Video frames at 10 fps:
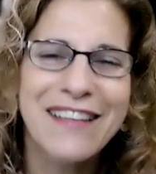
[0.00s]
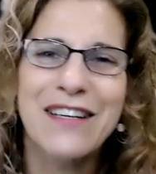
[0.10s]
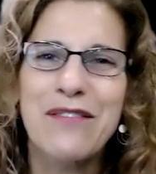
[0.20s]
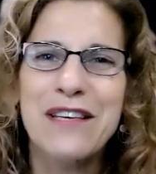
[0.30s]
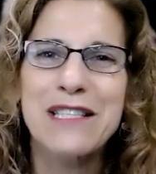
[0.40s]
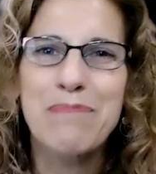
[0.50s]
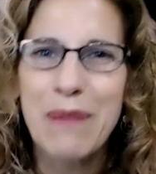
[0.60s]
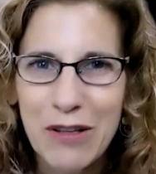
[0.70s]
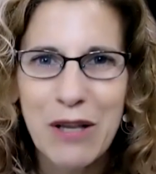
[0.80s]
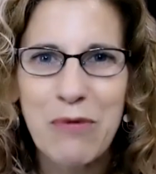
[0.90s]
That's
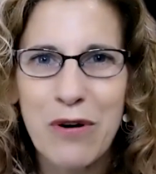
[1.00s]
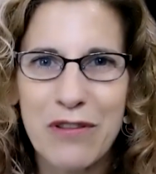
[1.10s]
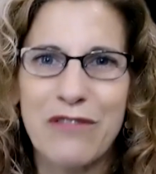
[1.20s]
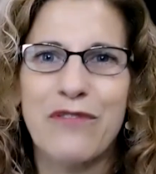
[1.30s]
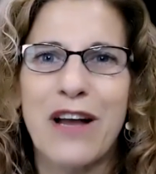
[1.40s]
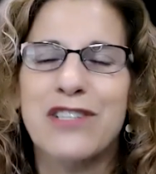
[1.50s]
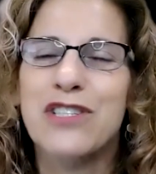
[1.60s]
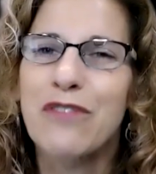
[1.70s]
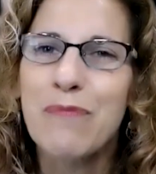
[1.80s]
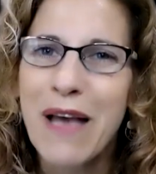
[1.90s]
barely worth a
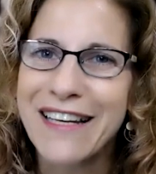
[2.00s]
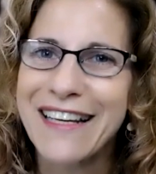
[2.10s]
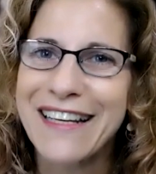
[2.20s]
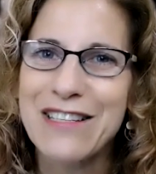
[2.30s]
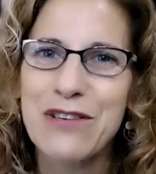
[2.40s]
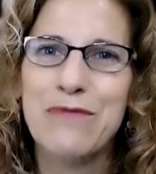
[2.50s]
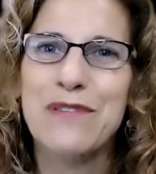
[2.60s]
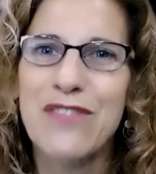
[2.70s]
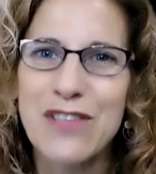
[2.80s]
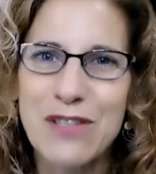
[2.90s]
fraction of a penny in
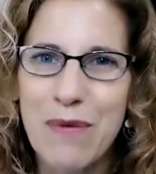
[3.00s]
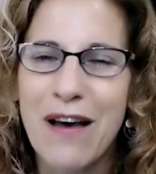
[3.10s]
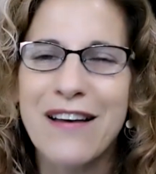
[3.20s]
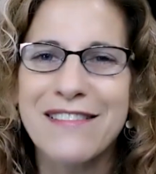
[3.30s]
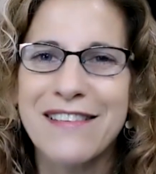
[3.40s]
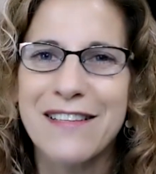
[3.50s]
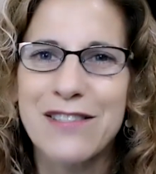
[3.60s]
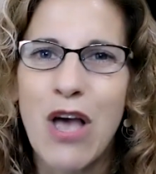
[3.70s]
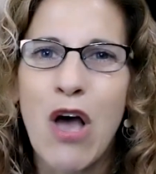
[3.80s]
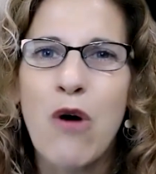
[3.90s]
terms of the deposits,